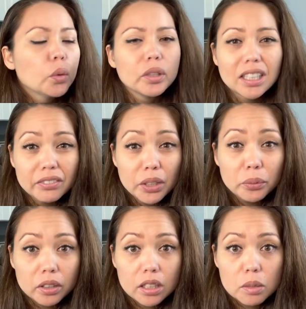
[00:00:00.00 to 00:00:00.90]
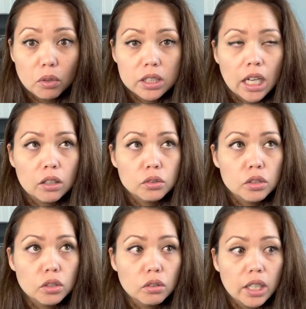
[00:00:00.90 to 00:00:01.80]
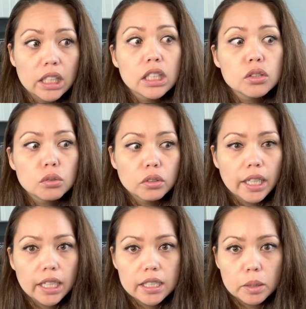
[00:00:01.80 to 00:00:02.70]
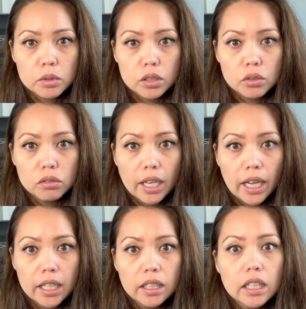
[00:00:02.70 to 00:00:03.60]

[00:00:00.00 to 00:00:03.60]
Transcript: we live in a really small town, so any school that I substitute at